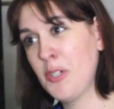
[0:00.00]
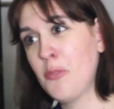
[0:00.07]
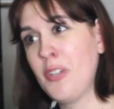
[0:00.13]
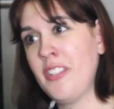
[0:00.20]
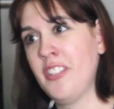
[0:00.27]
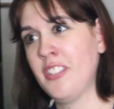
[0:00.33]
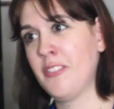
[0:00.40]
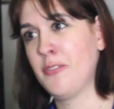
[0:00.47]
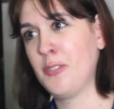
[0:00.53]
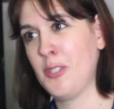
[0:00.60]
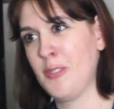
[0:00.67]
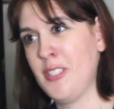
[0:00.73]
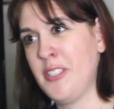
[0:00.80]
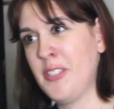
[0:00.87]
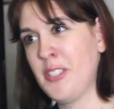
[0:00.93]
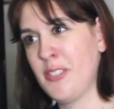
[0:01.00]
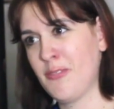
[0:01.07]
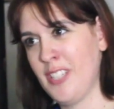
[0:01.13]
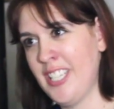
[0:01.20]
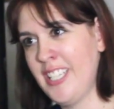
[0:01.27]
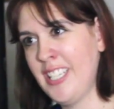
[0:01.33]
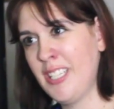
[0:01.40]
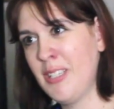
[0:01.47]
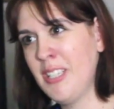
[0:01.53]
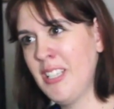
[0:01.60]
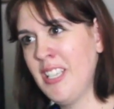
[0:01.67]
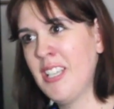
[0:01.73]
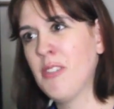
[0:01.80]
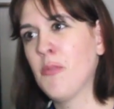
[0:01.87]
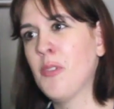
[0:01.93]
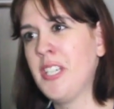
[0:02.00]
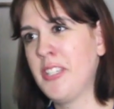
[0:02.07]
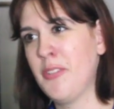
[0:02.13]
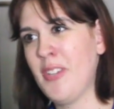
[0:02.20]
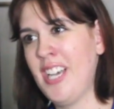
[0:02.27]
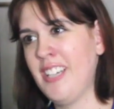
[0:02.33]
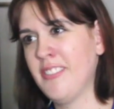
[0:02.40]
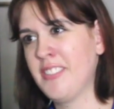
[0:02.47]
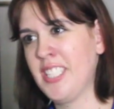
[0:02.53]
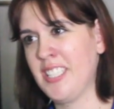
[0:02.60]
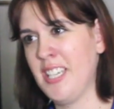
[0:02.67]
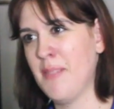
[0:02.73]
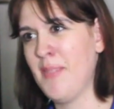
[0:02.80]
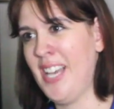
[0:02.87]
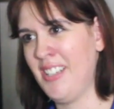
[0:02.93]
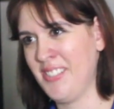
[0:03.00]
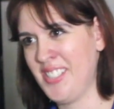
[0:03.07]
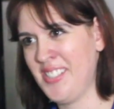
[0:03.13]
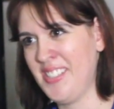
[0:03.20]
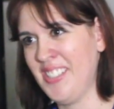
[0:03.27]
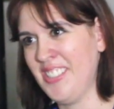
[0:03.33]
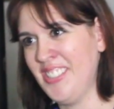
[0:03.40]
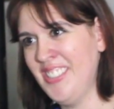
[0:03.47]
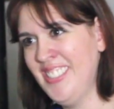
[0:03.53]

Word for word: Well, we look forward to reading what you have to come out still.